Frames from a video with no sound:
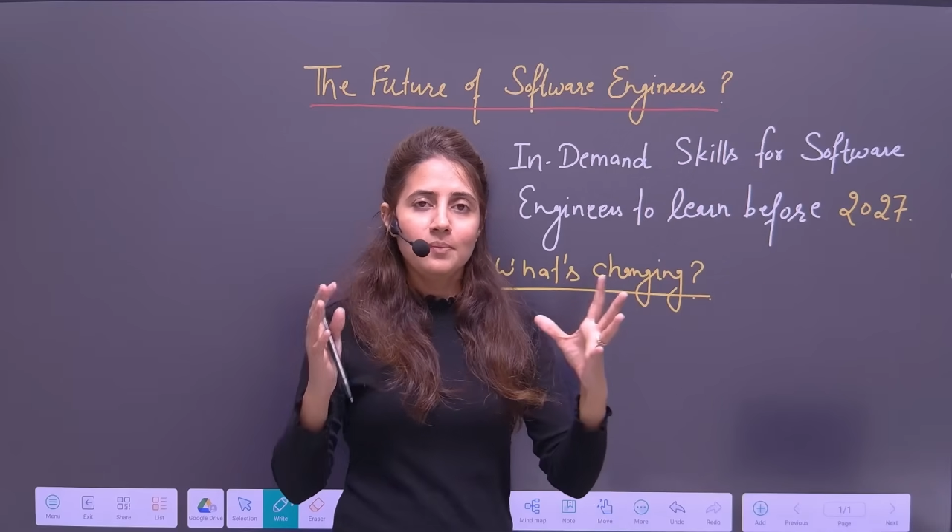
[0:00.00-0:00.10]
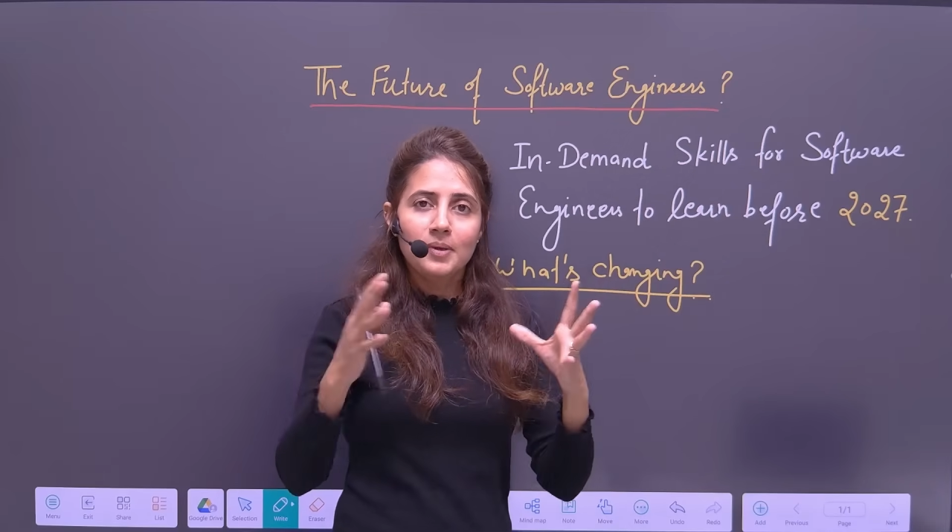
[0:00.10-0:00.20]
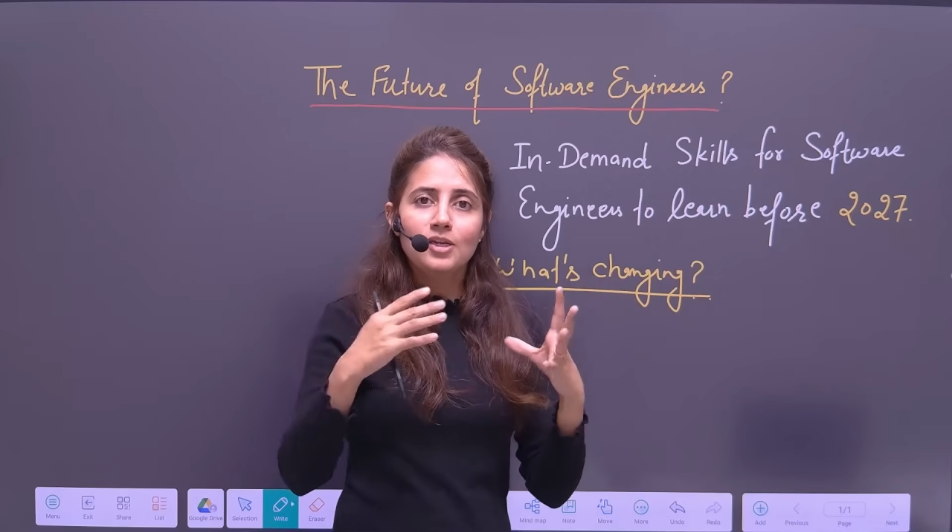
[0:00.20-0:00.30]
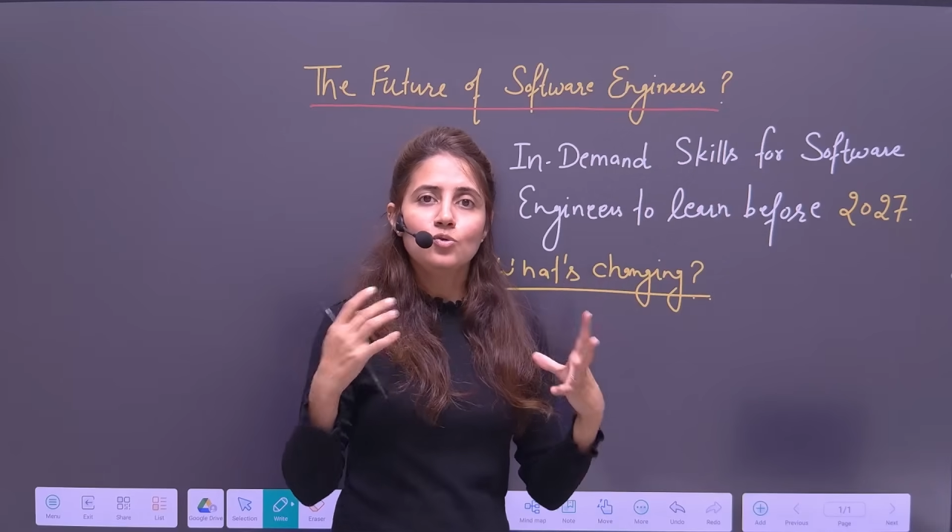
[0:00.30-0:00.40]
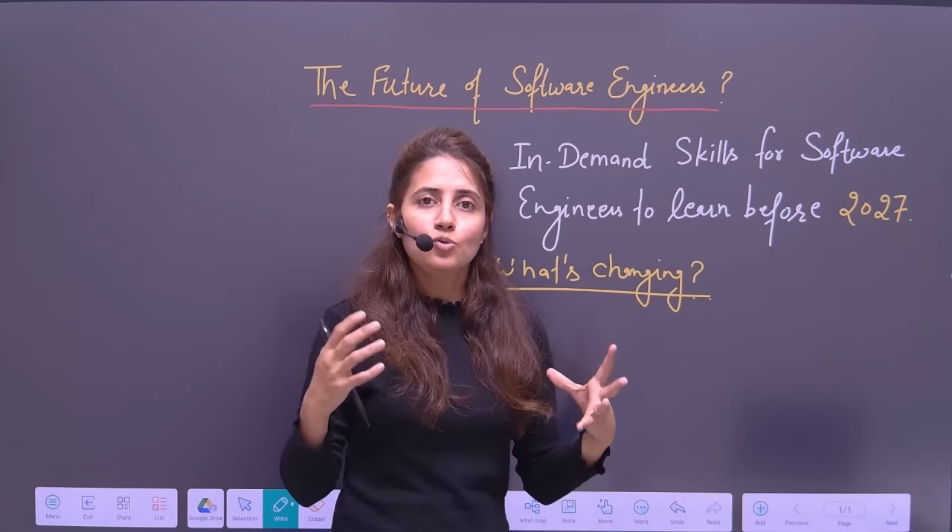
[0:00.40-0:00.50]
and
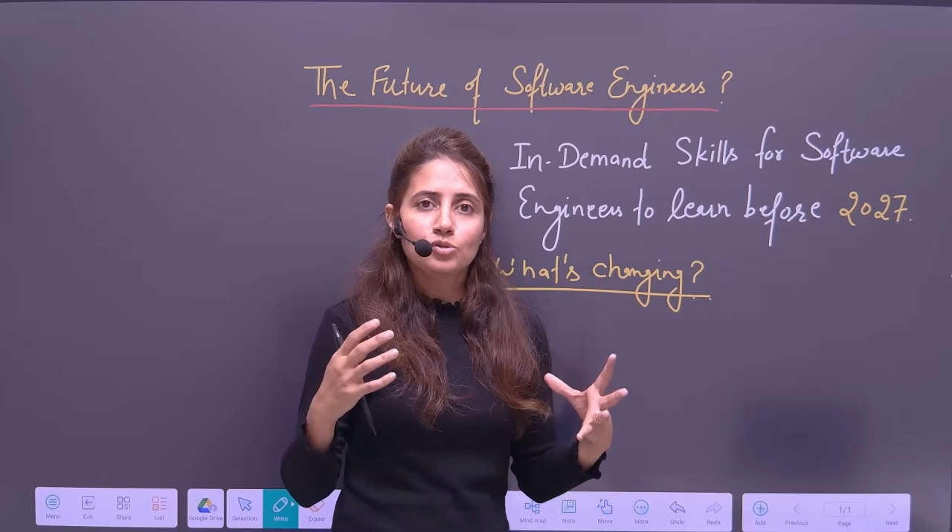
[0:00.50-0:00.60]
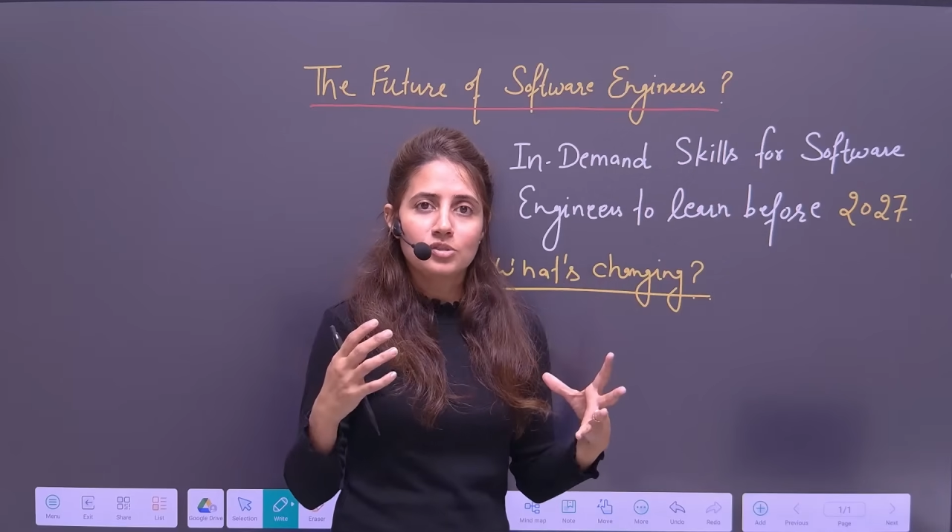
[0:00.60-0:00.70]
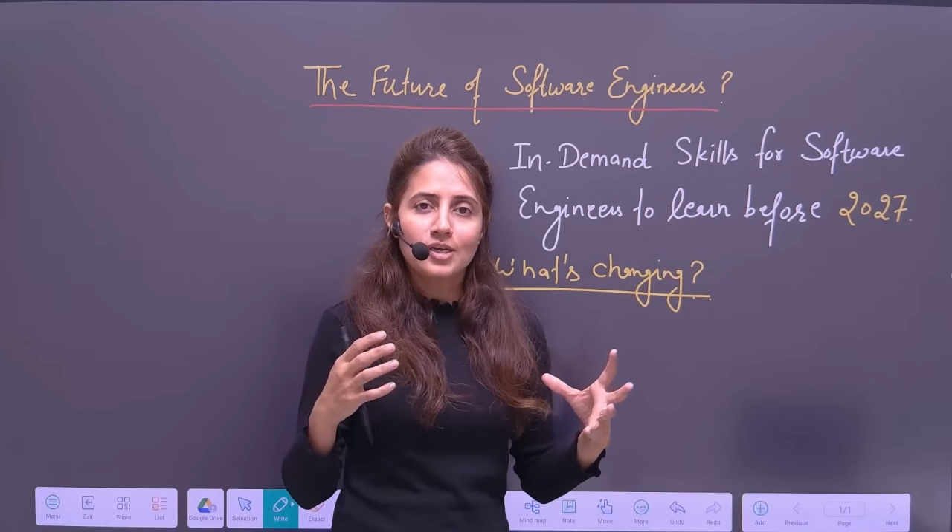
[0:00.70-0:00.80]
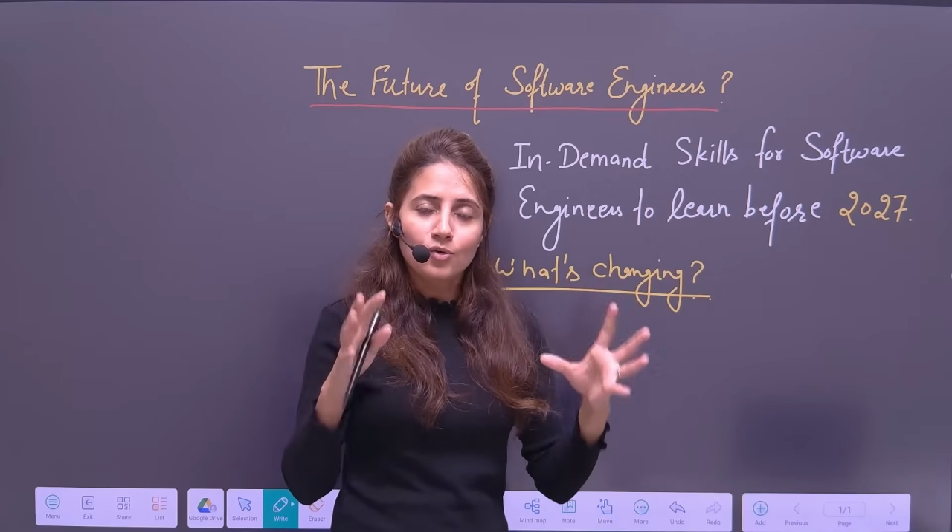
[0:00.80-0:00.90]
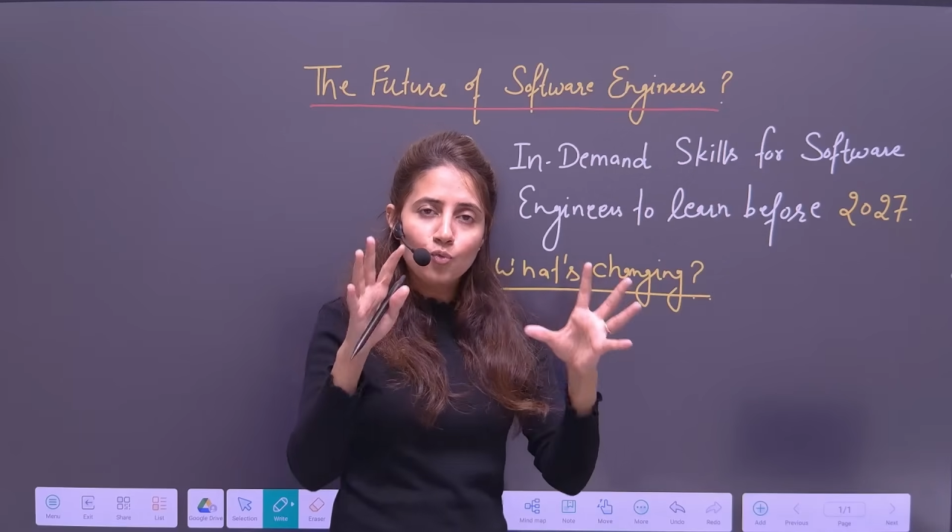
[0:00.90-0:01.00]
many
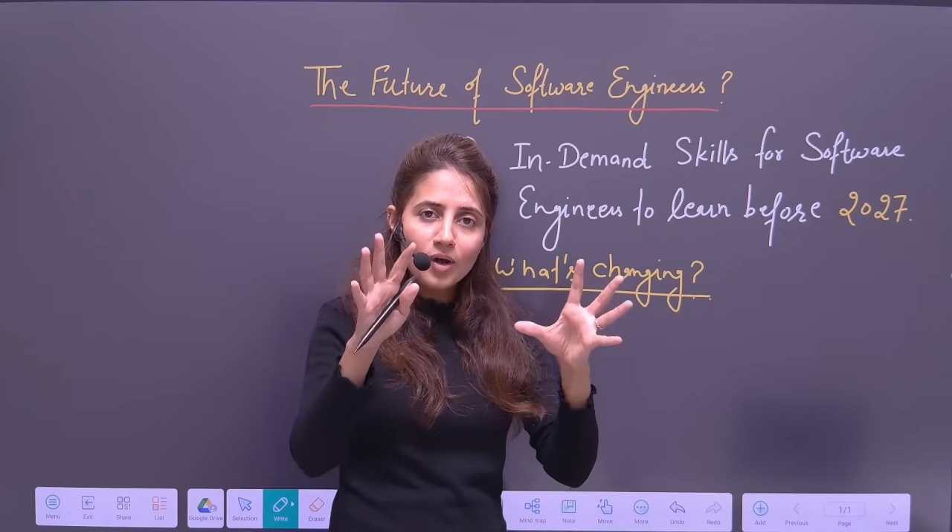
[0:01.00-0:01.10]
courses at